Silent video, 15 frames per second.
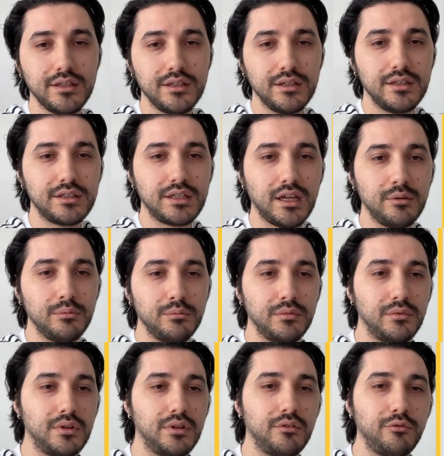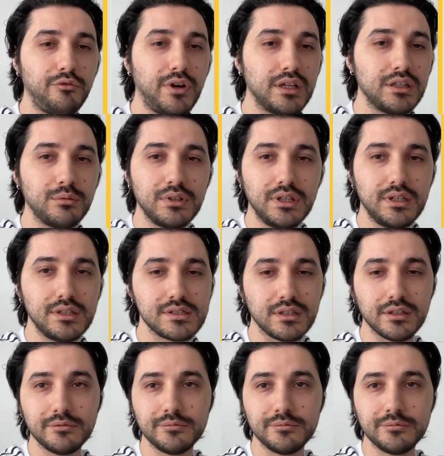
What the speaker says: it can findable easily.